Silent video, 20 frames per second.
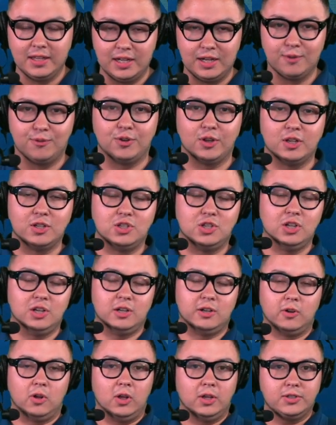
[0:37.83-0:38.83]
division
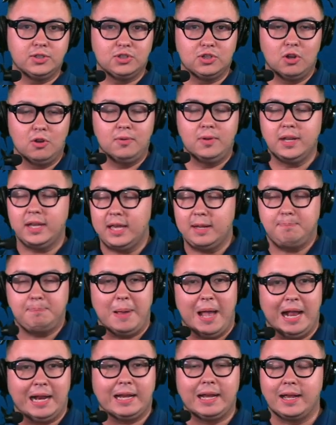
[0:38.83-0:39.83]
and also to get
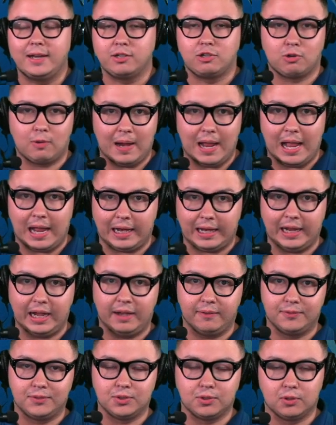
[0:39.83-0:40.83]
back on track
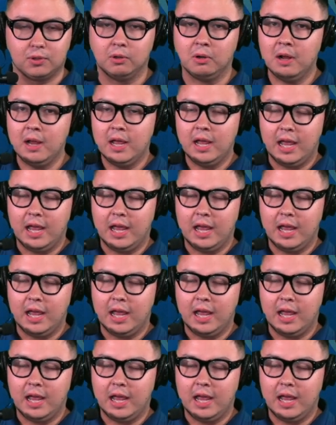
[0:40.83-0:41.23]
after